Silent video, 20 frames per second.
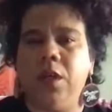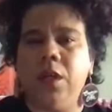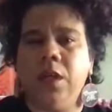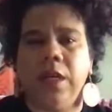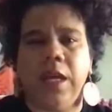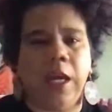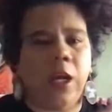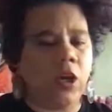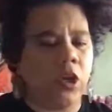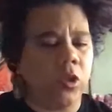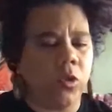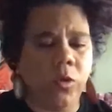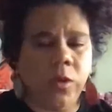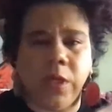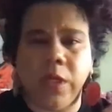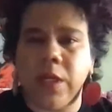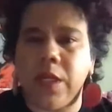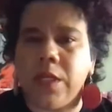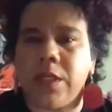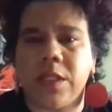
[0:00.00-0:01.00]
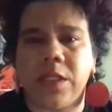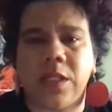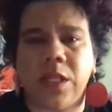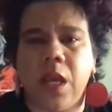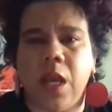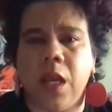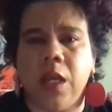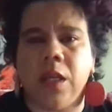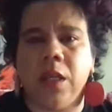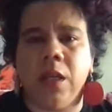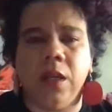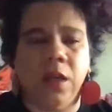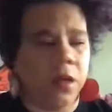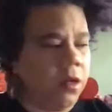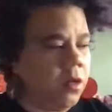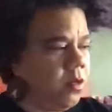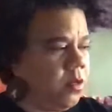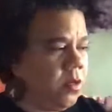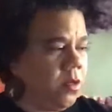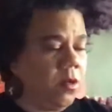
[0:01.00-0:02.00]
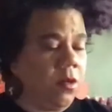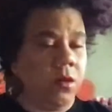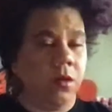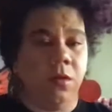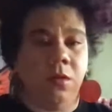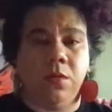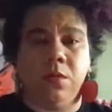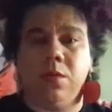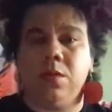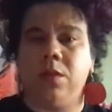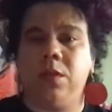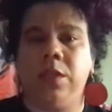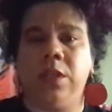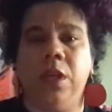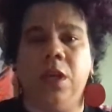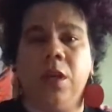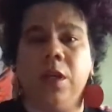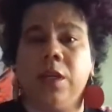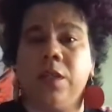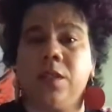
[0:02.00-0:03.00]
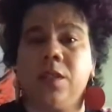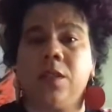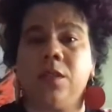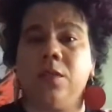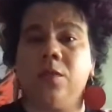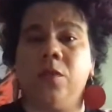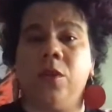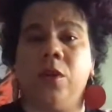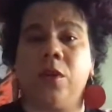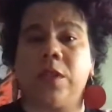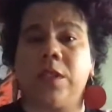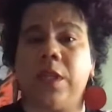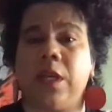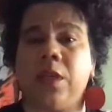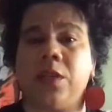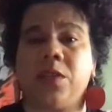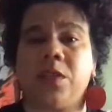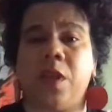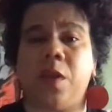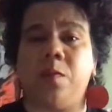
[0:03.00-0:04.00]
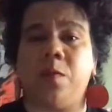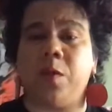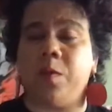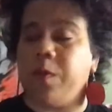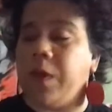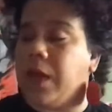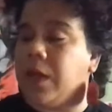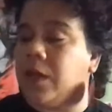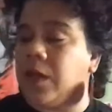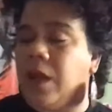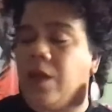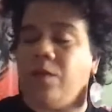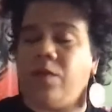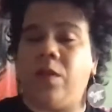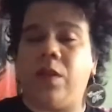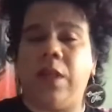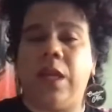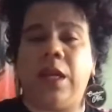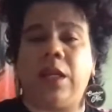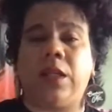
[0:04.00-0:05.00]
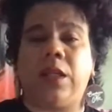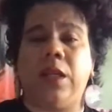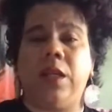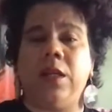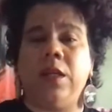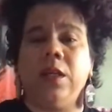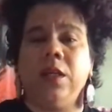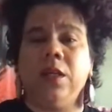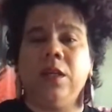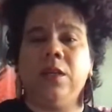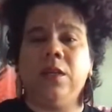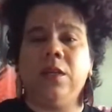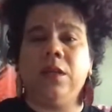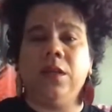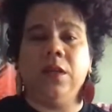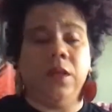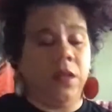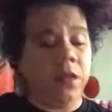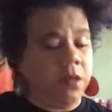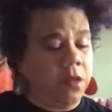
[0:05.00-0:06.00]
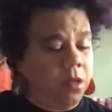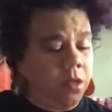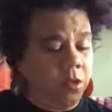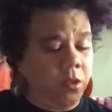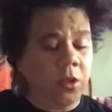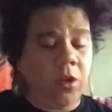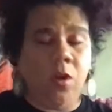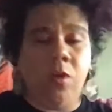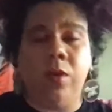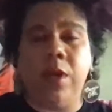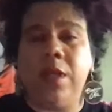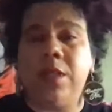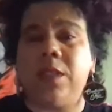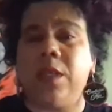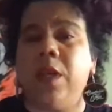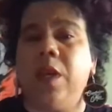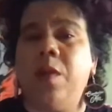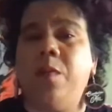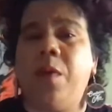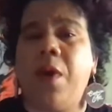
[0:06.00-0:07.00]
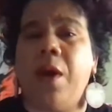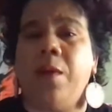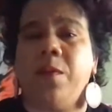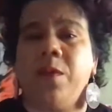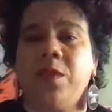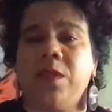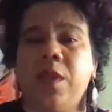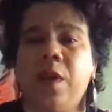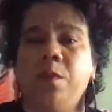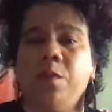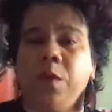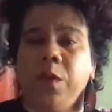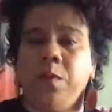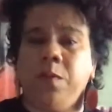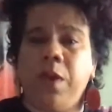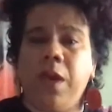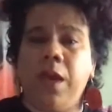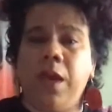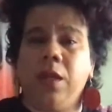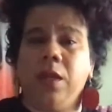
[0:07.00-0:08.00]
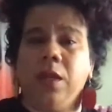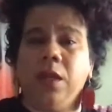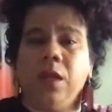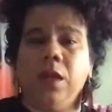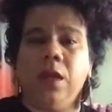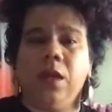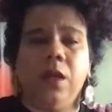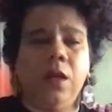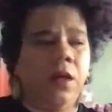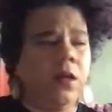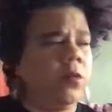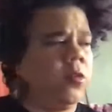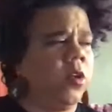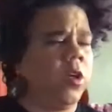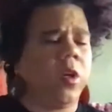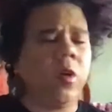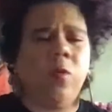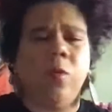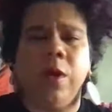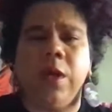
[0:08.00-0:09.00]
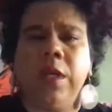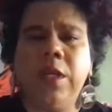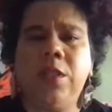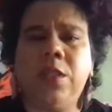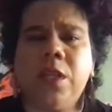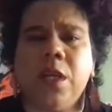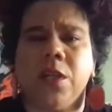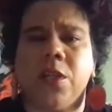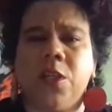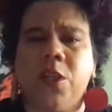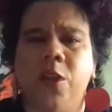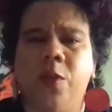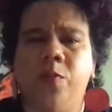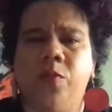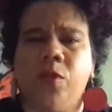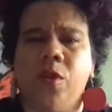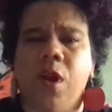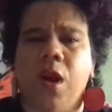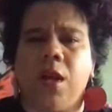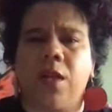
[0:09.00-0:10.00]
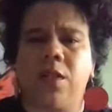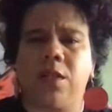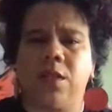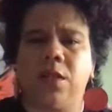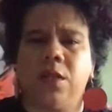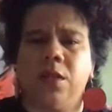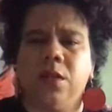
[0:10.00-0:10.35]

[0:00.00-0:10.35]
including his son, youngest New York State Assemblyman ever elected, known as a hip hop assemblyman. Look at what he's done to the Bronx.